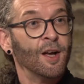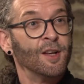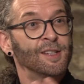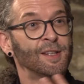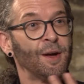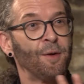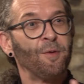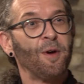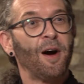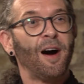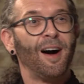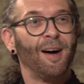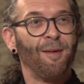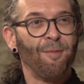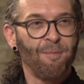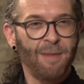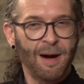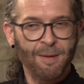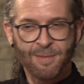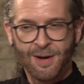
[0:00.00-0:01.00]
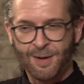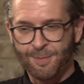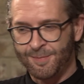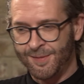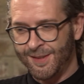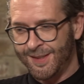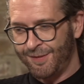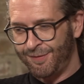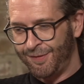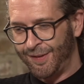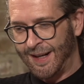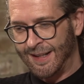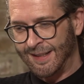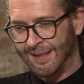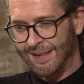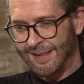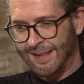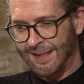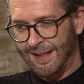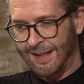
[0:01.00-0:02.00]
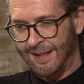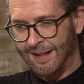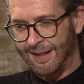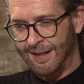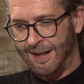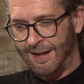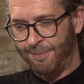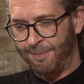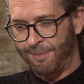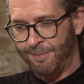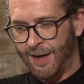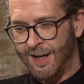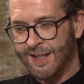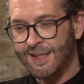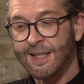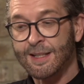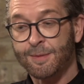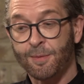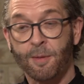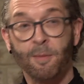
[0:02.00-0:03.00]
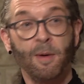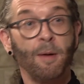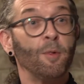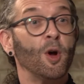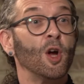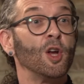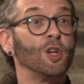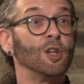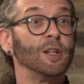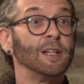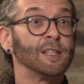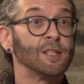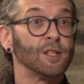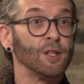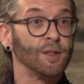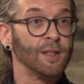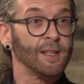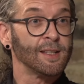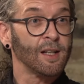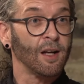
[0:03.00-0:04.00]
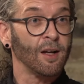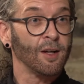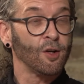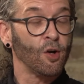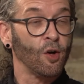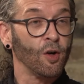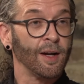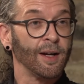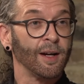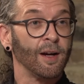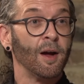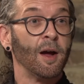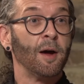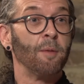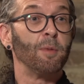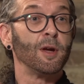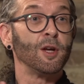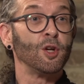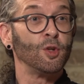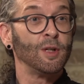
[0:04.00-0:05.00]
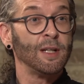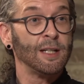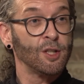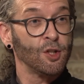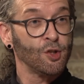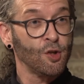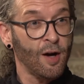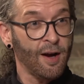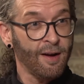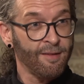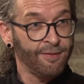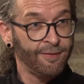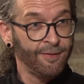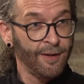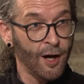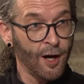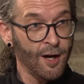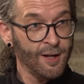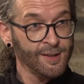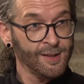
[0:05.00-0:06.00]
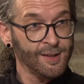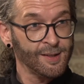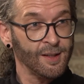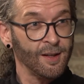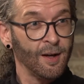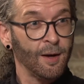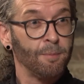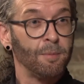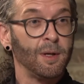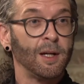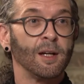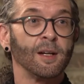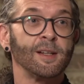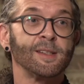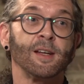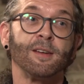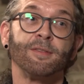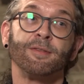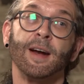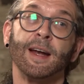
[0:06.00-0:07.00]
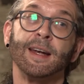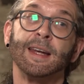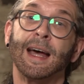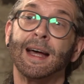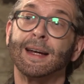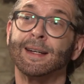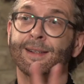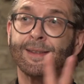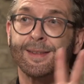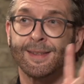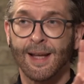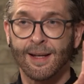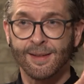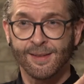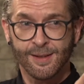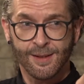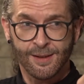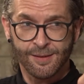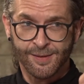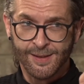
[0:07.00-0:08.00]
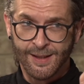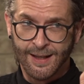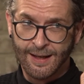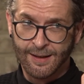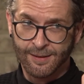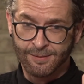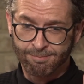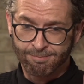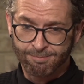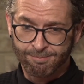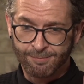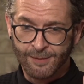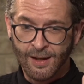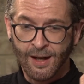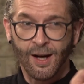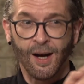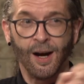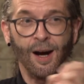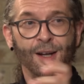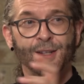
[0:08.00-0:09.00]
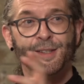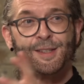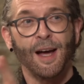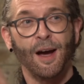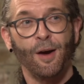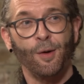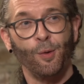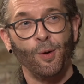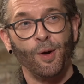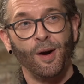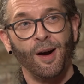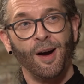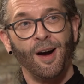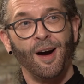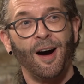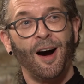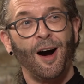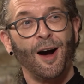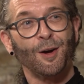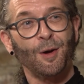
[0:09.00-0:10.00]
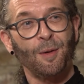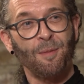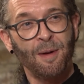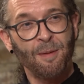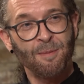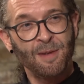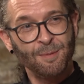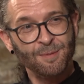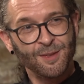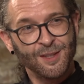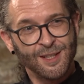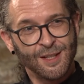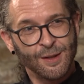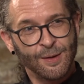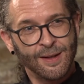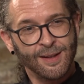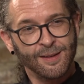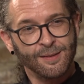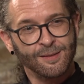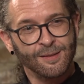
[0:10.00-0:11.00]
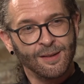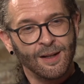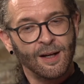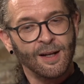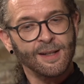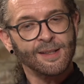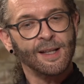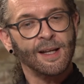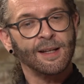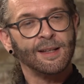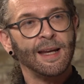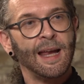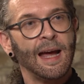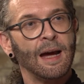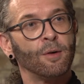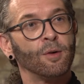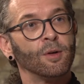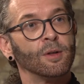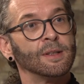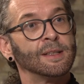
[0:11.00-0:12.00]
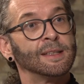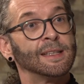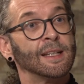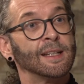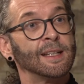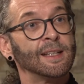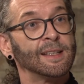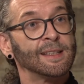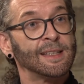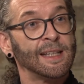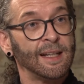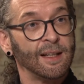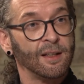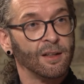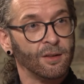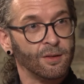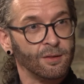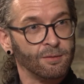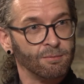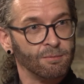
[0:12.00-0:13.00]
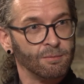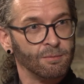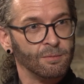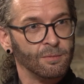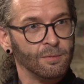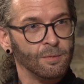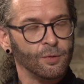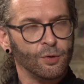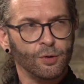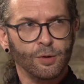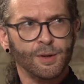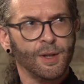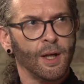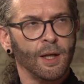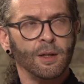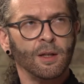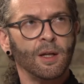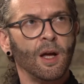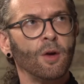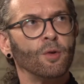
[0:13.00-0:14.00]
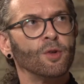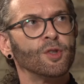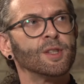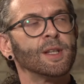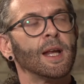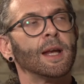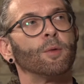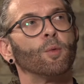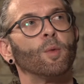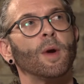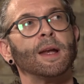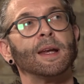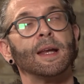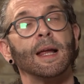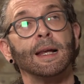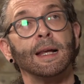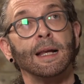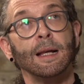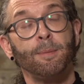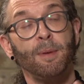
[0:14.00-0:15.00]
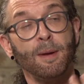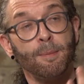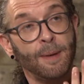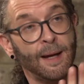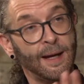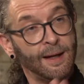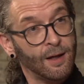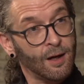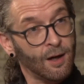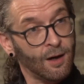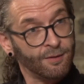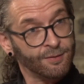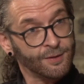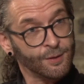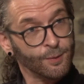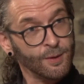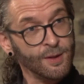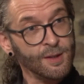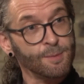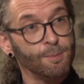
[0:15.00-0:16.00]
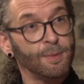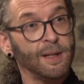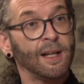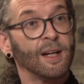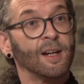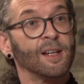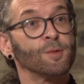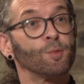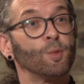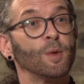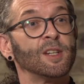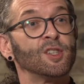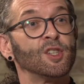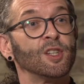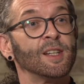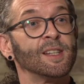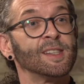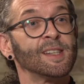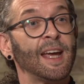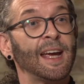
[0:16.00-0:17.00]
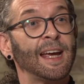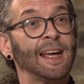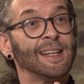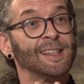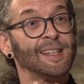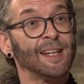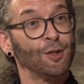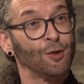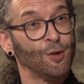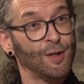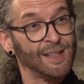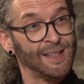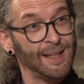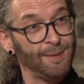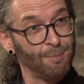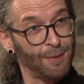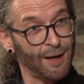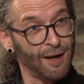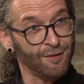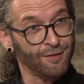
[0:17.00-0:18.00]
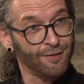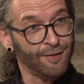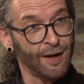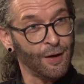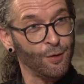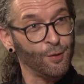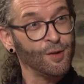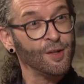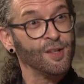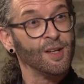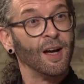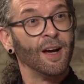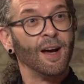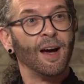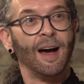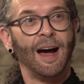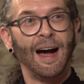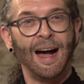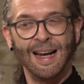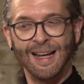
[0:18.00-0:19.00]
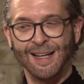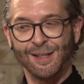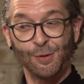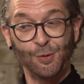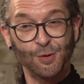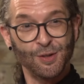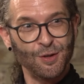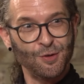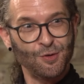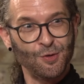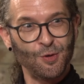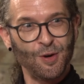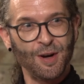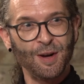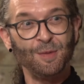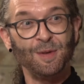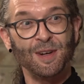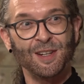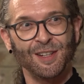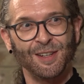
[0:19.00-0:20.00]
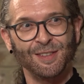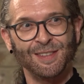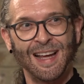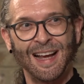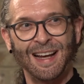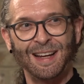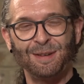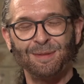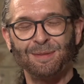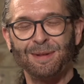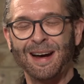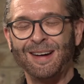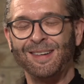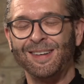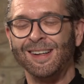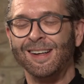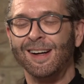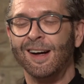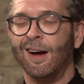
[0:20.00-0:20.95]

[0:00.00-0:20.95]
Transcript: So my mum's friends, I said to my mum, you need to do this glycolic, but you need to try it first because her friend had sensitive skin. So I got my mum to do it. I said, now, did it tingle? She was like, no. She said it went a little bit pink afterwards it's increasing blood flow, and it's also drawing, which I'll tell you about.